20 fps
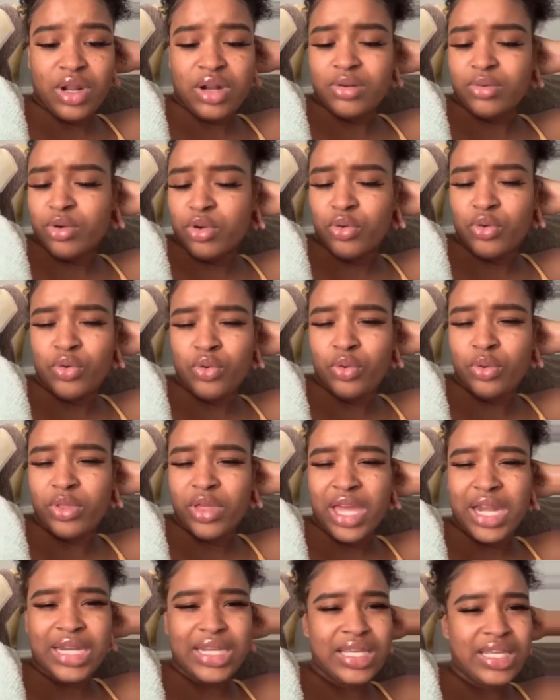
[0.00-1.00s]
I don't know who
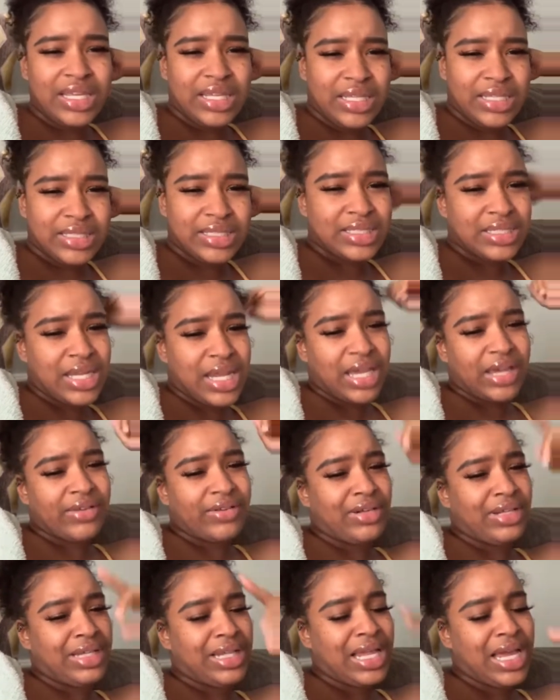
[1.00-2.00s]
that is. Not
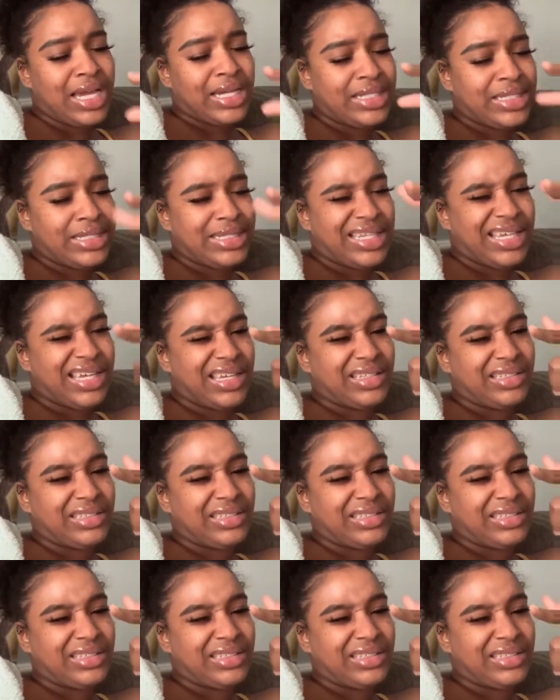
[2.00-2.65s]
gonna lie to you.